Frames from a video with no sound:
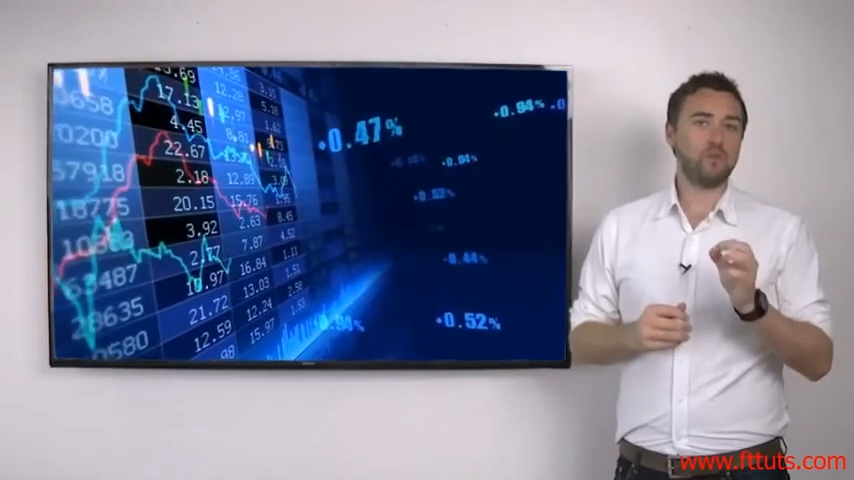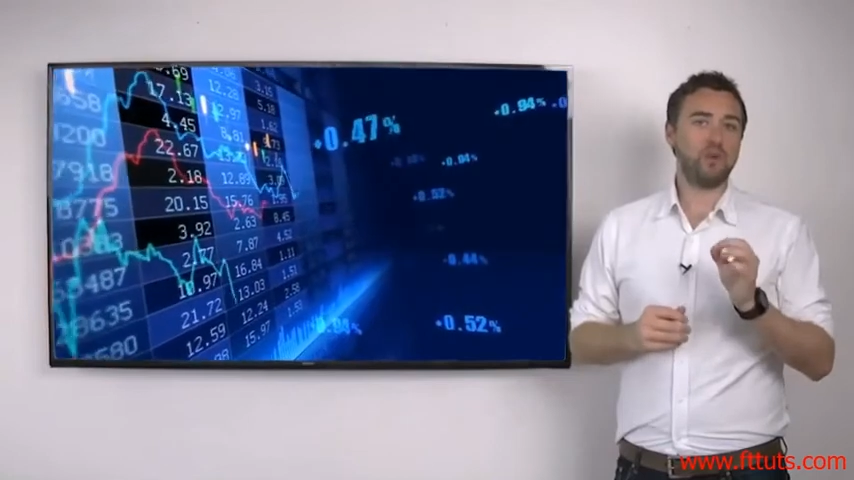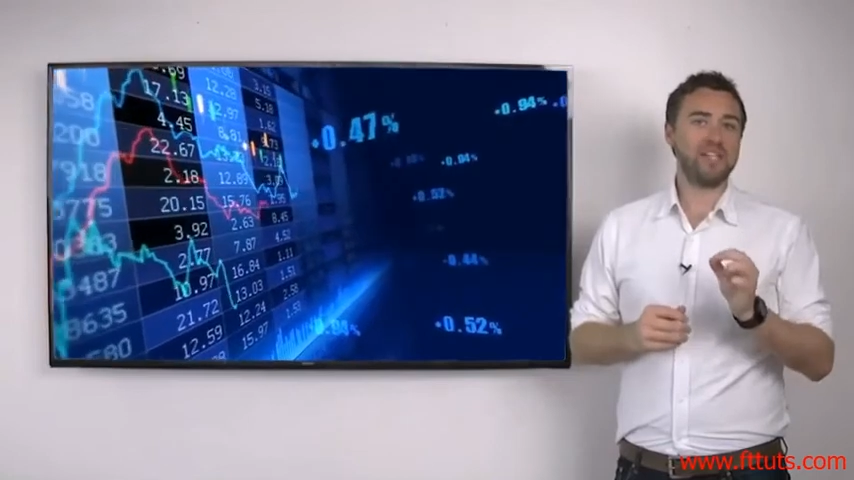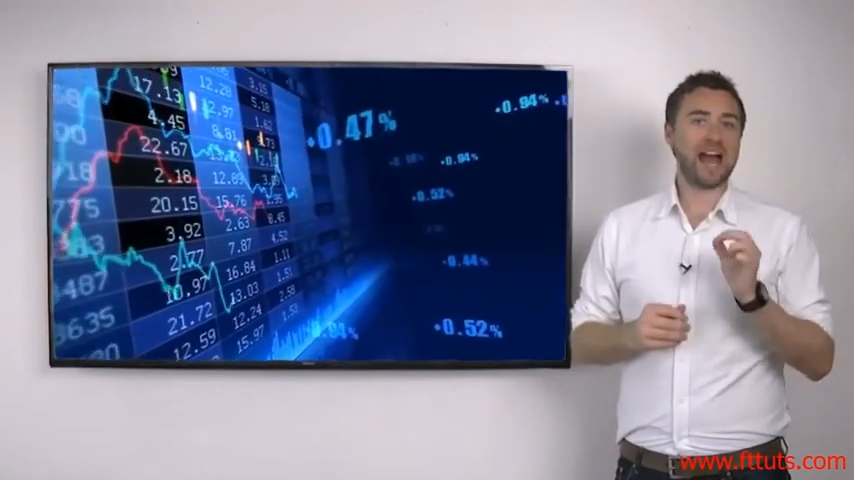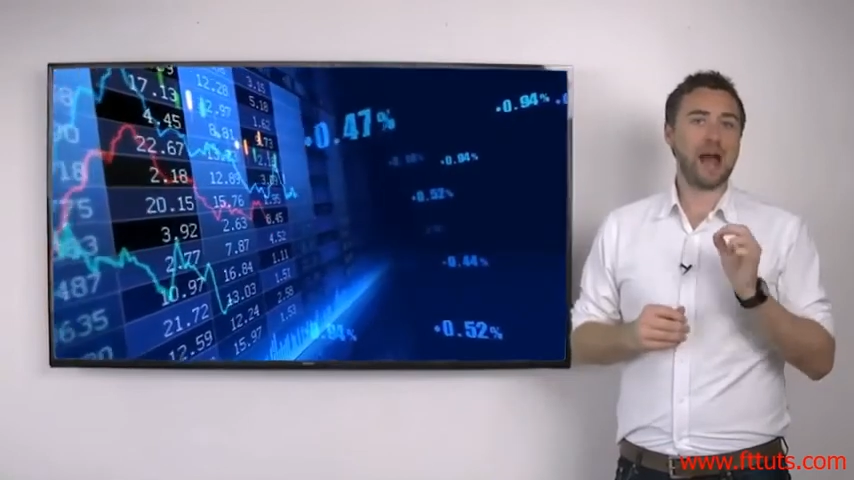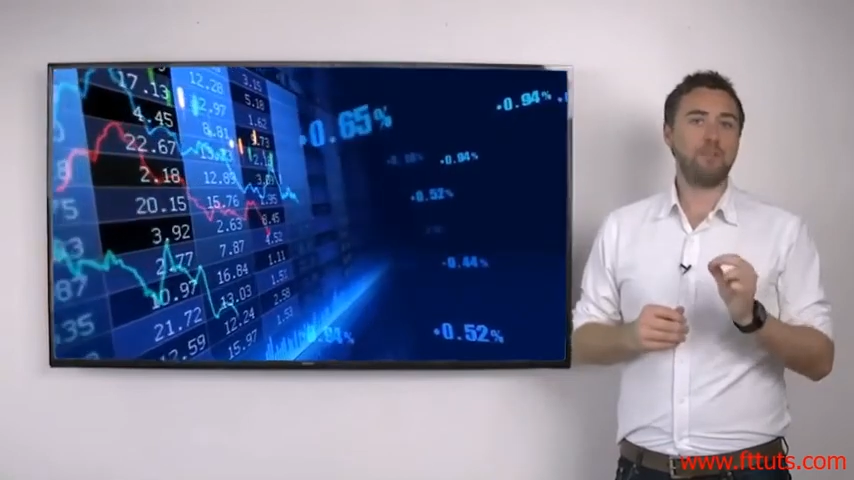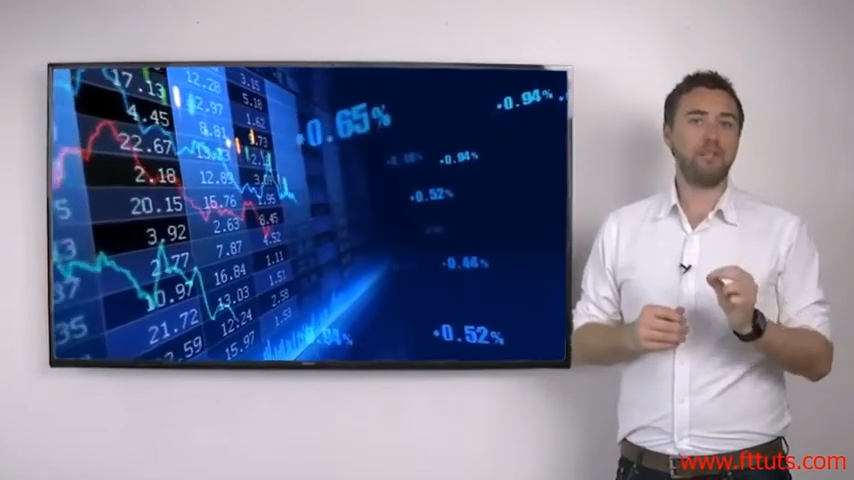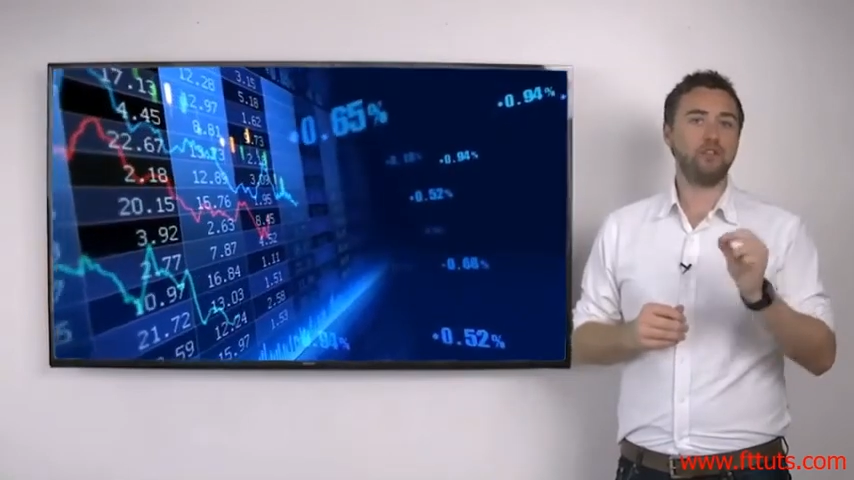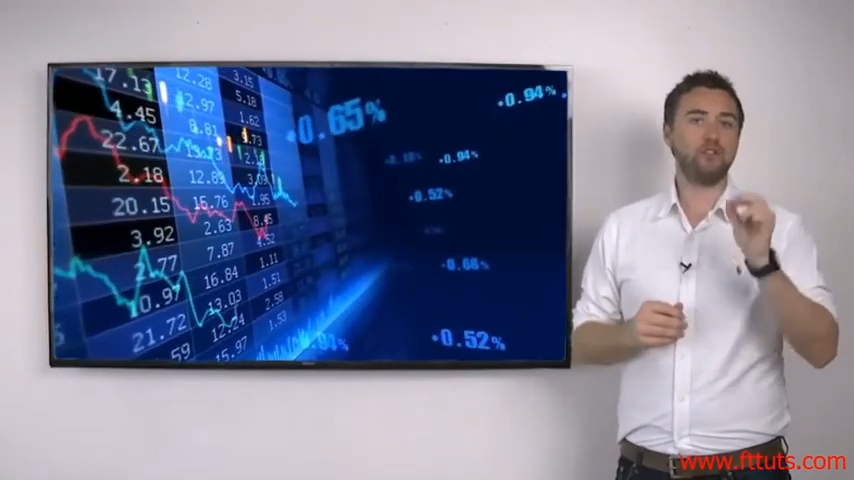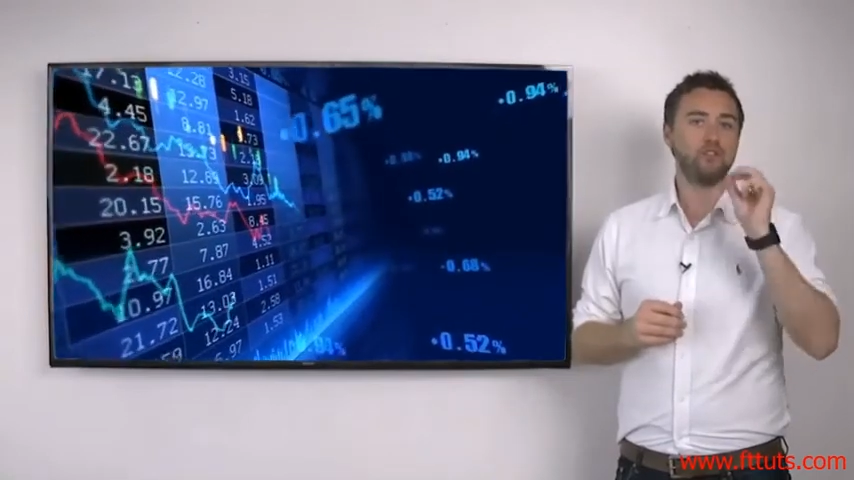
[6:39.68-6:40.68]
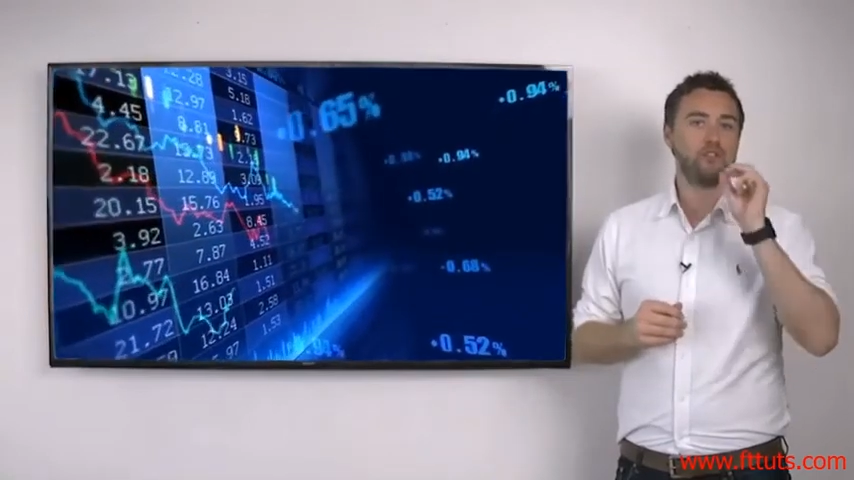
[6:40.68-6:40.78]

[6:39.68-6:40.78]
on what is happening on your